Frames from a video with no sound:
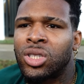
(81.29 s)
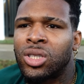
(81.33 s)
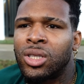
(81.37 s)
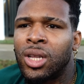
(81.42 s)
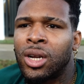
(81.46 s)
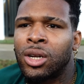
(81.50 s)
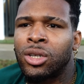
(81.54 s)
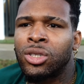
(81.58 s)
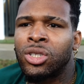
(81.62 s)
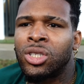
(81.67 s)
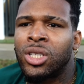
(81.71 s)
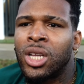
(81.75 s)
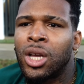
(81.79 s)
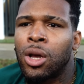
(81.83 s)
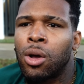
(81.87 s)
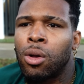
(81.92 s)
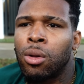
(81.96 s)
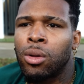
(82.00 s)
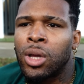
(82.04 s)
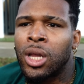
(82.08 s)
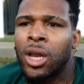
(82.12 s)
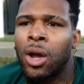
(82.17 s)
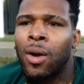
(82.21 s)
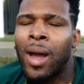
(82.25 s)
there's
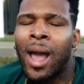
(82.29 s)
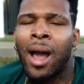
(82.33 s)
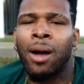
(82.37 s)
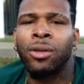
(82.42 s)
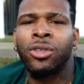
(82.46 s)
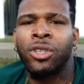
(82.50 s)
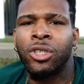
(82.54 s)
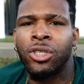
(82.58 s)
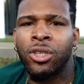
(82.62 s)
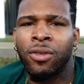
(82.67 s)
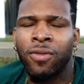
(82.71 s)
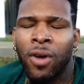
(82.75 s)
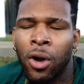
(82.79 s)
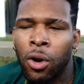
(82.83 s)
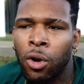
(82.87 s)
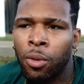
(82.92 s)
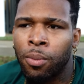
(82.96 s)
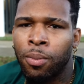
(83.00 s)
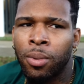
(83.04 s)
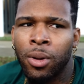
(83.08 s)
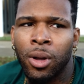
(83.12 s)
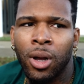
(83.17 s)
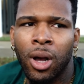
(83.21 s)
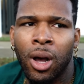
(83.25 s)
still, you know, ounces of hope
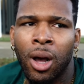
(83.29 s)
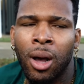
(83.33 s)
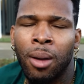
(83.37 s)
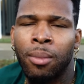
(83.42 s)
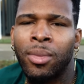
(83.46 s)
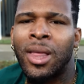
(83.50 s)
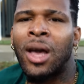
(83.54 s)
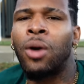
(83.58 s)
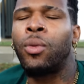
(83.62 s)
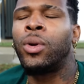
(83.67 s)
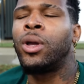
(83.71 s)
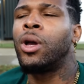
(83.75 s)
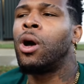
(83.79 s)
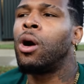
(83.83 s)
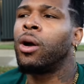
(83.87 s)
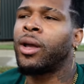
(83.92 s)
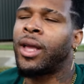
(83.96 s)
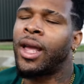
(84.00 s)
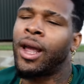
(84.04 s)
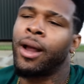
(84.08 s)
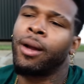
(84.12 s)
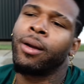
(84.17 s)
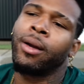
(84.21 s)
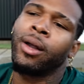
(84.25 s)
that we all
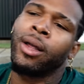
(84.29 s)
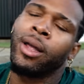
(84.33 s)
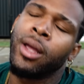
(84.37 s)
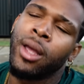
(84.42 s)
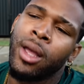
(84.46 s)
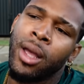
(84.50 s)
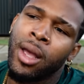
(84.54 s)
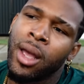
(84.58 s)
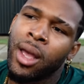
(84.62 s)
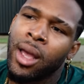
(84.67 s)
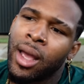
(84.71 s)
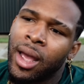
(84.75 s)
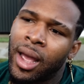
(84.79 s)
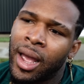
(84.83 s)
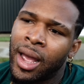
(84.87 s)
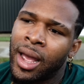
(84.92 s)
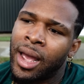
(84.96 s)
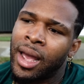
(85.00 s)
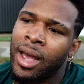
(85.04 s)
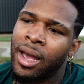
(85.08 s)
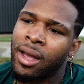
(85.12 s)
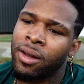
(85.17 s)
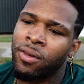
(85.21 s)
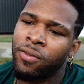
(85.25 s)
carry.
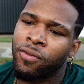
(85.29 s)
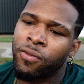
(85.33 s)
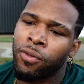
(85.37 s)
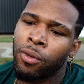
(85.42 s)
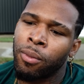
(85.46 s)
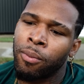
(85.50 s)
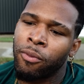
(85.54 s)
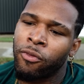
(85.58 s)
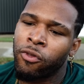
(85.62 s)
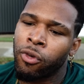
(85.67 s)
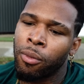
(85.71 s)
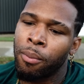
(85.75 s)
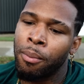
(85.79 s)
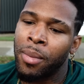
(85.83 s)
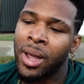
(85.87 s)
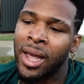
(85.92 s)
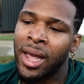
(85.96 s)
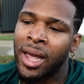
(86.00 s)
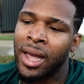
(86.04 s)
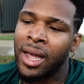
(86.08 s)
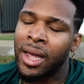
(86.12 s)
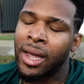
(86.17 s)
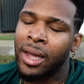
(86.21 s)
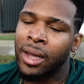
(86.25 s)
And for
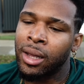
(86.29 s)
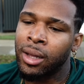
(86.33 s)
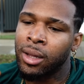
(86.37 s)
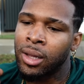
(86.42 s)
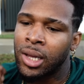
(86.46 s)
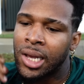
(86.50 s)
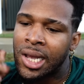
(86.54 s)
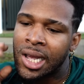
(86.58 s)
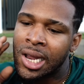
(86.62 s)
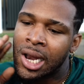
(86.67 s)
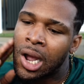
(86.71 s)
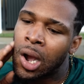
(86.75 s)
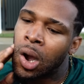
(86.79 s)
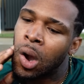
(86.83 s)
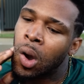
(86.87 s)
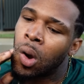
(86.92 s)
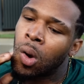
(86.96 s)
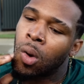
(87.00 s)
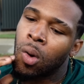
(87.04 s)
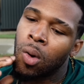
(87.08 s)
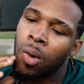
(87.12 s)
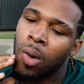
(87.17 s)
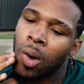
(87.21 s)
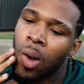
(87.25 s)
me, you
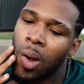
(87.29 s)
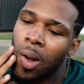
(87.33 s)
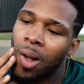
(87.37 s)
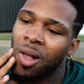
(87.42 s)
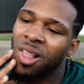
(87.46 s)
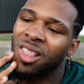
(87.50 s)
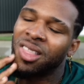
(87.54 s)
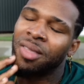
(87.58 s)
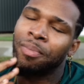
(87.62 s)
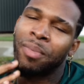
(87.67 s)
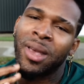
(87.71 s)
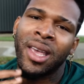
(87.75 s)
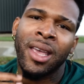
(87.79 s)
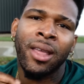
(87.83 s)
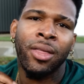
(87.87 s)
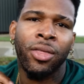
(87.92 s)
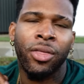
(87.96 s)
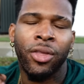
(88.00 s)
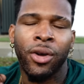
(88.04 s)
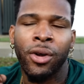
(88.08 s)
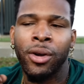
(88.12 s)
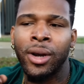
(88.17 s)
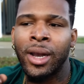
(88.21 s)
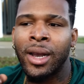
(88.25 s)
know, being
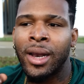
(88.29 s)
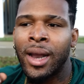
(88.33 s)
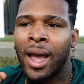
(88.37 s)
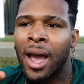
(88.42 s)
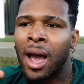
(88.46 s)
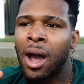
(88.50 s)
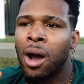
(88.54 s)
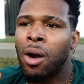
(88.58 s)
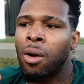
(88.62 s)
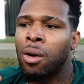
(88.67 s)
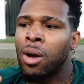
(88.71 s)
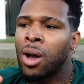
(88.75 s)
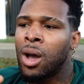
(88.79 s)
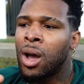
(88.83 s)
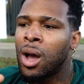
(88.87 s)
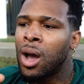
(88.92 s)
30 now,